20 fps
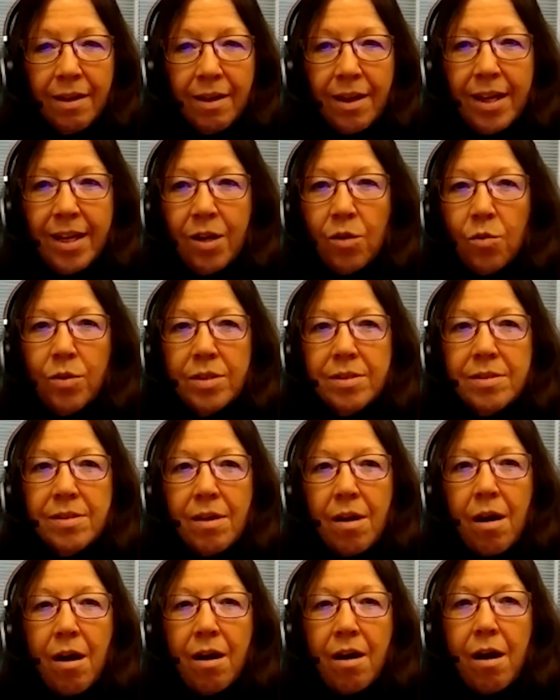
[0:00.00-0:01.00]
and it was
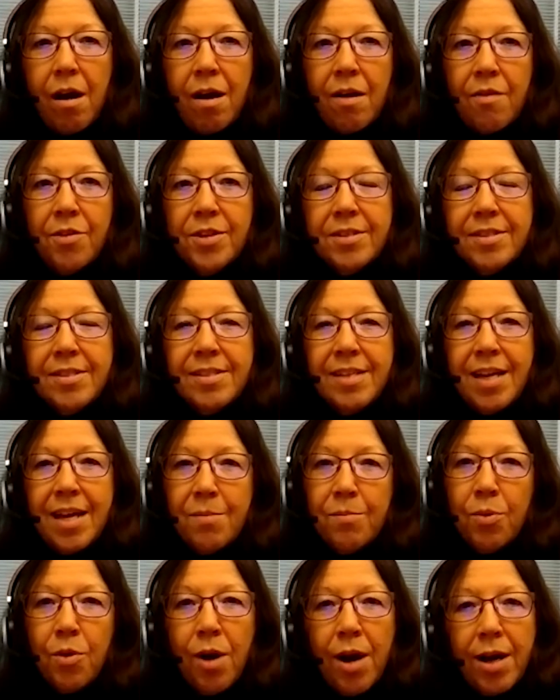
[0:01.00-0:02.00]
the
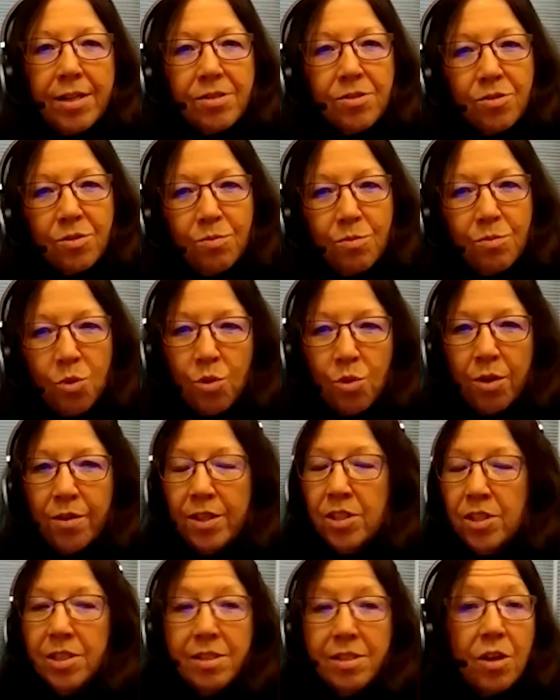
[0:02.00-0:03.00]
same price or more
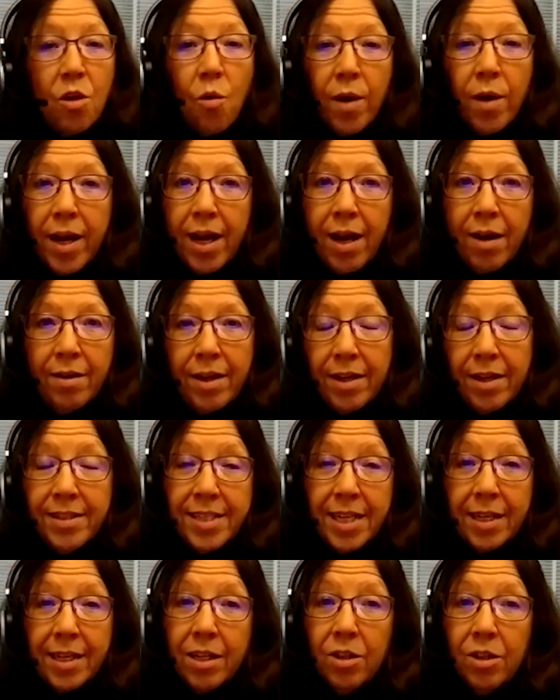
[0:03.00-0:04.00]
than just going out and
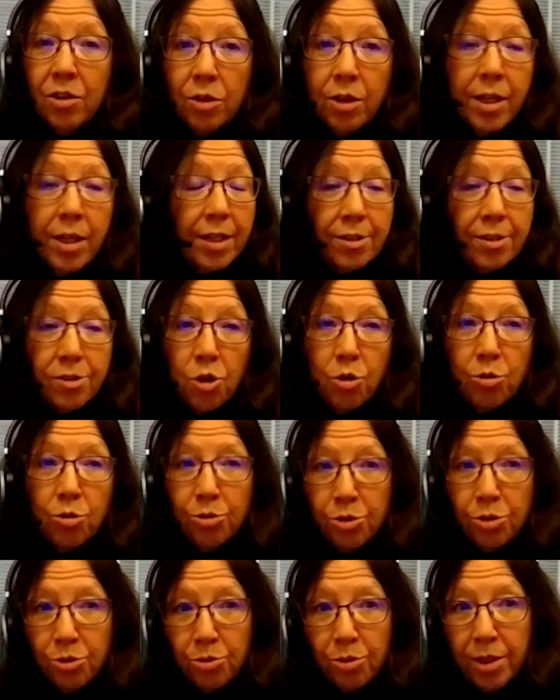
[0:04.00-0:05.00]
taking a look at a total
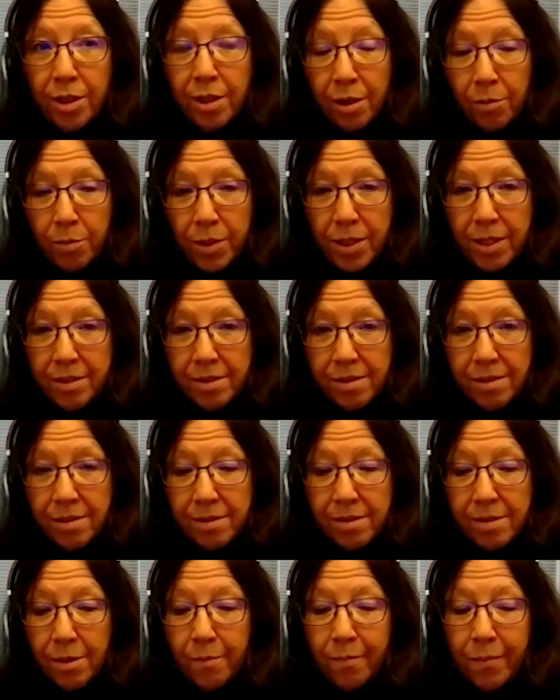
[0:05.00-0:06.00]
new ERP
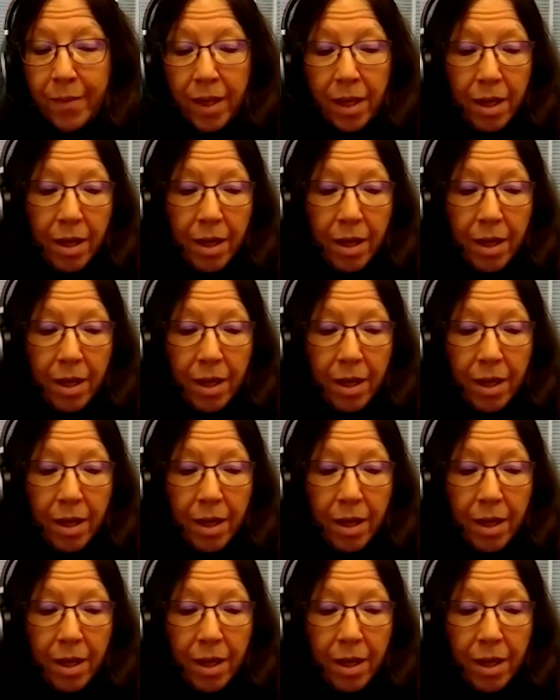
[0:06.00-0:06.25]
system.